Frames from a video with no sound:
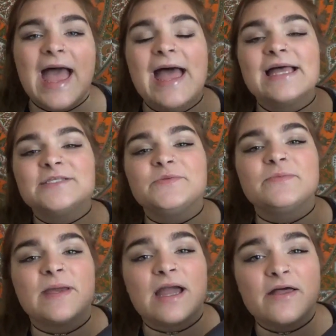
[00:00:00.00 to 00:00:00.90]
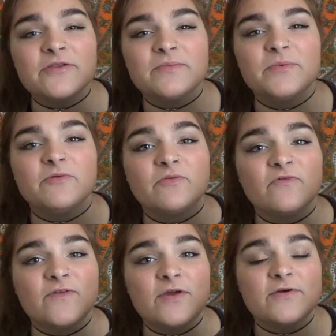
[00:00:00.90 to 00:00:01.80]
As with my other book
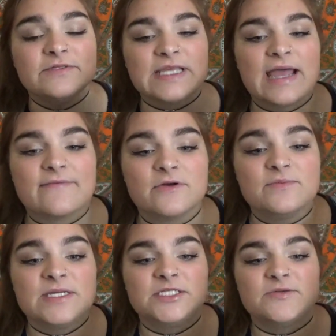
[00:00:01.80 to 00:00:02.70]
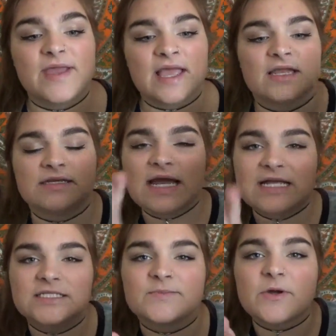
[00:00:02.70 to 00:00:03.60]
reviews, I will be doing a
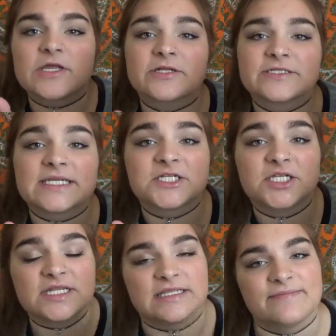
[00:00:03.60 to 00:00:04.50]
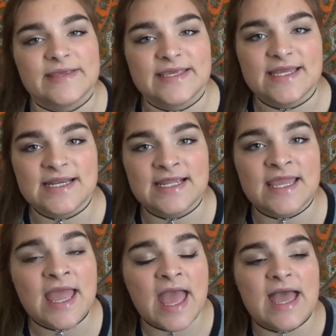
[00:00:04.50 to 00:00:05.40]
non-spoiler section in the
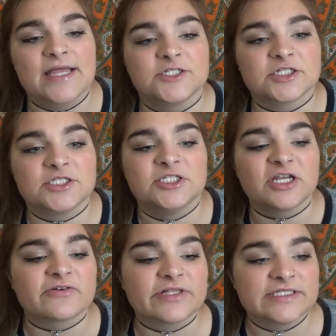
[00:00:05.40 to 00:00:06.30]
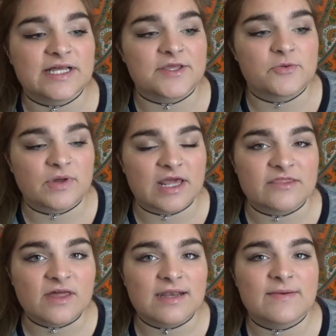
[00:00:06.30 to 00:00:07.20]
beginning and just generally tell you what I
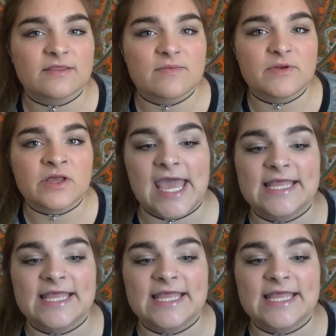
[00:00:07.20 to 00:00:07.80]
thought about the book,